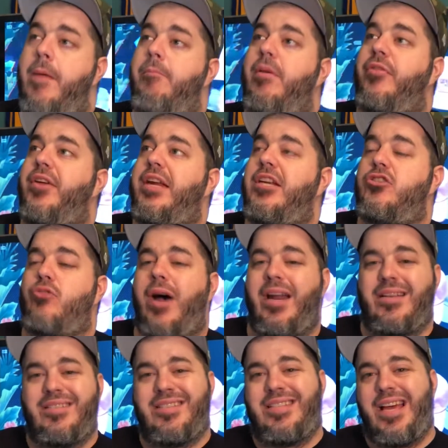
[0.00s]
But then he tried
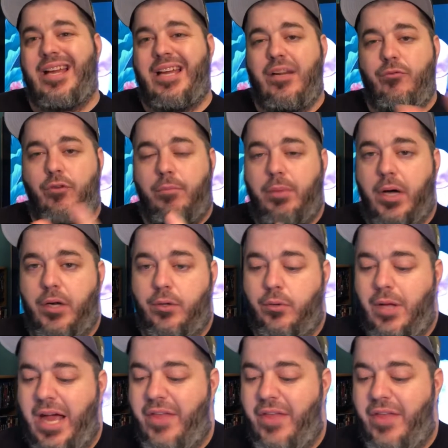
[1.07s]
a second rebuttal,